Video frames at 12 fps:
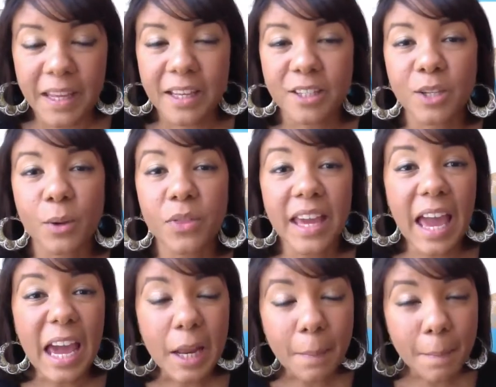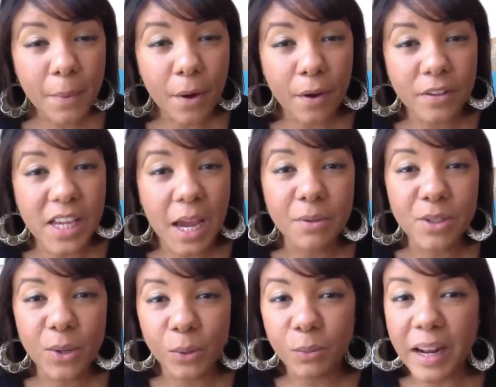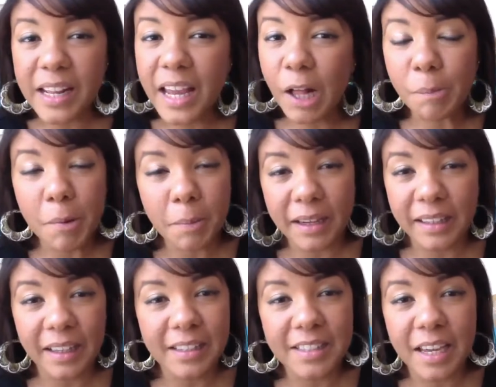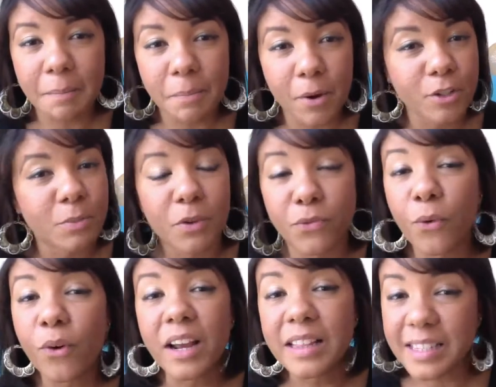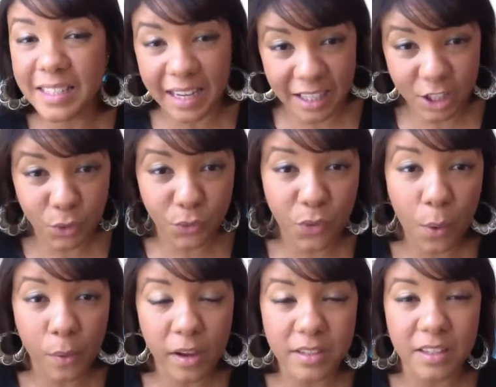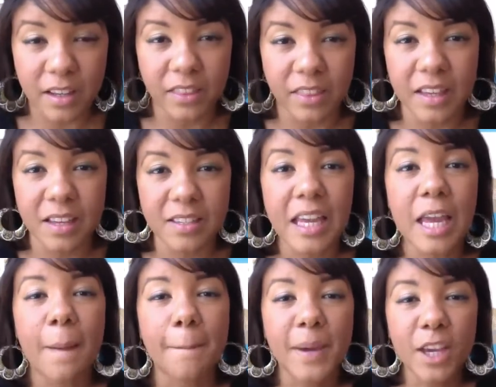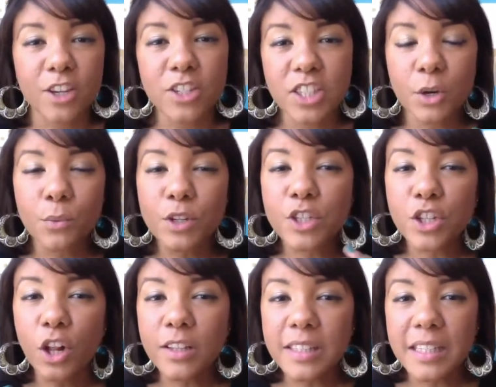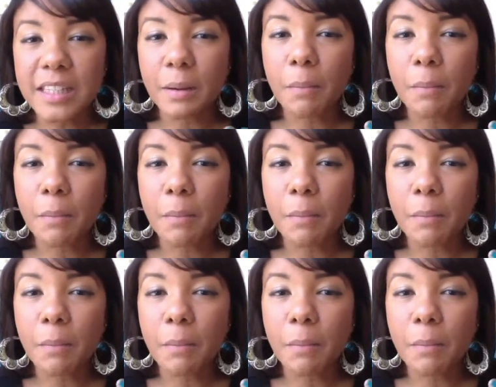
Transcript: So the getting booked, I was already helping my clients get booked before I decided to focus on this, because the results and the